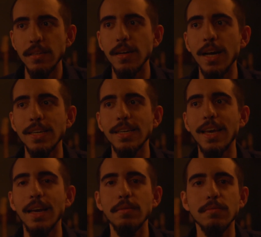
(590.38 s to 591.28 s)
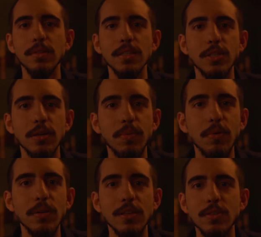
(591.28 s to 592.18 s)
I can't really
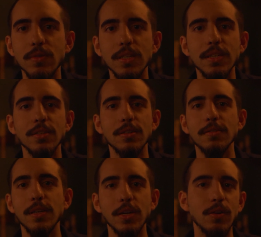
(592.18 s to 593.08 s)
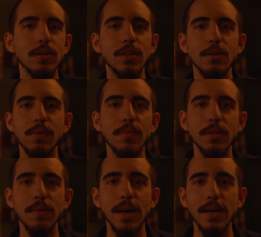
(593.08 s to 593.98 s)
support this release or encourage other people
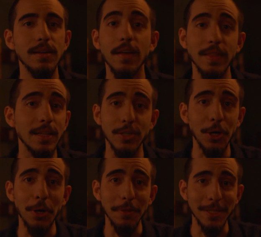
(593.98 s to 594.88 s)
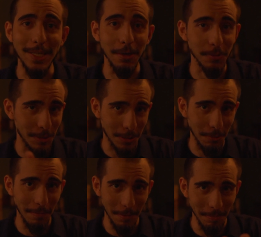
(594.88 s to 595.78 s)
to buy it. Not that that's going to hurt the sales
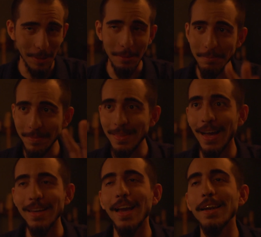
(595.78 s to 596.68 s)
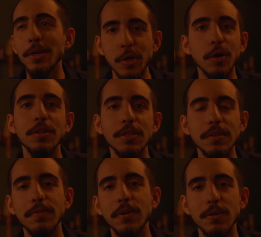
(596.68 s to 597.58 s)
whatsoever, but I can't encourage
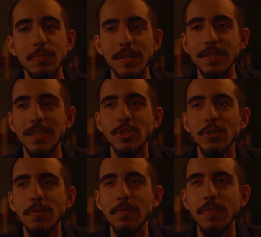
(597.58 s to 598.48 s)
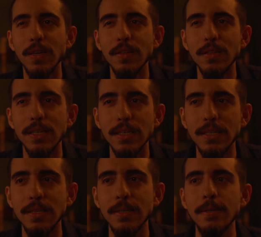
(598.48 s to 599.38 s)
it further because I just don't feel
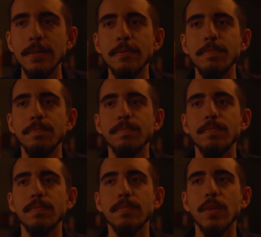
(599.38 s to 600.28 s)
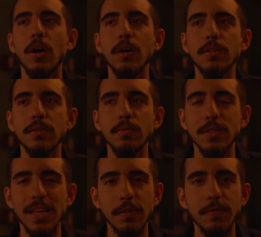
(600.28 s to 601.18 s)
like art
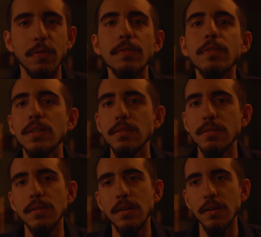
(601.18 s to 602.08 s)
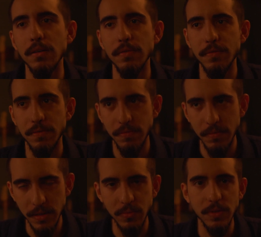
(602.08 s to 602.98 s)
was at the forefront of this